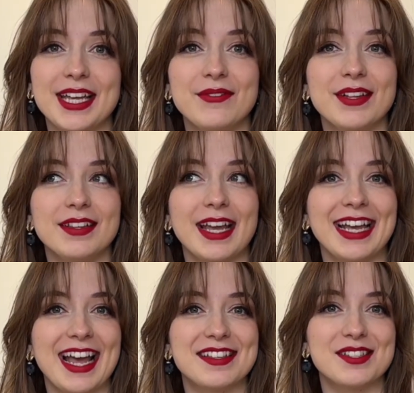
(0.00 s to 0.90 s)
even
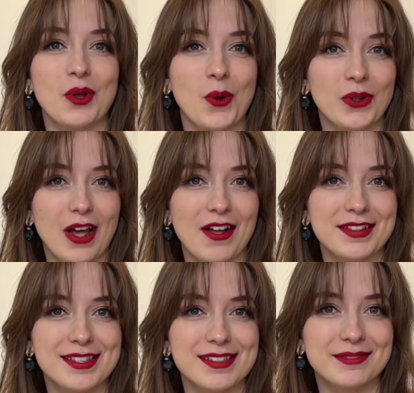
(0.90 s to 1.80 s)
against all
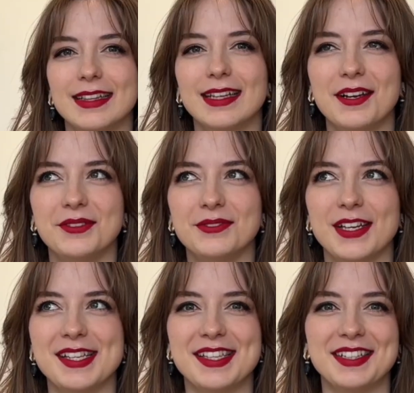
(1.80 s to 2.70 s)
odds. Love
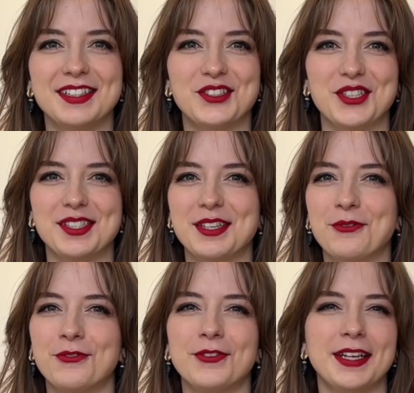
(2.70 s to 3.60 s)
isn't just a
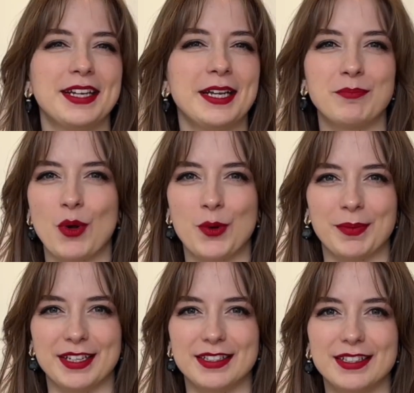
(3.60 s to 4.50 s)
fleeting
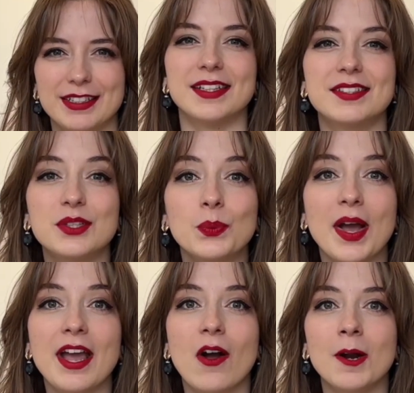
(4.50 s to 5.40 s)
moment. It's the
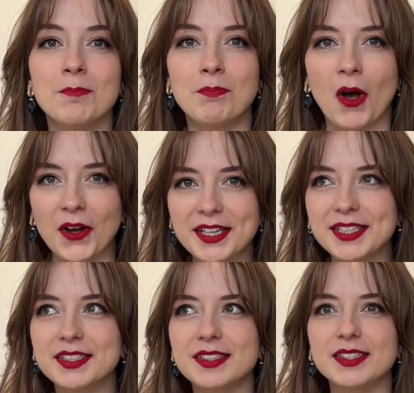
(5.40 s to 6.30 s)
way our
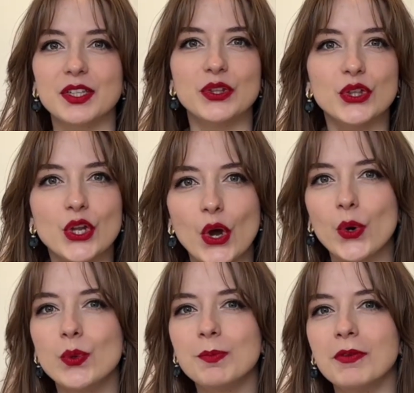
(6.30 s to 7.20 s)
bodies
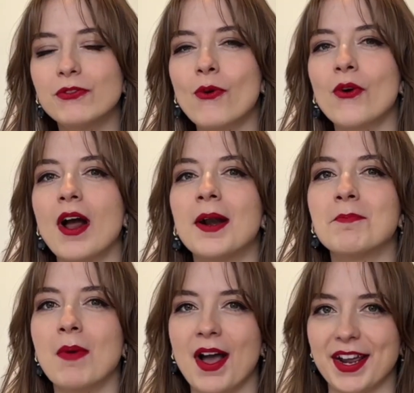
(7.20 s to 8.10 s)
know before our
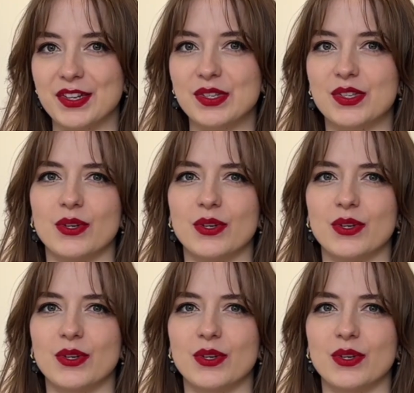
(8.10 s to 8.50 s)
minds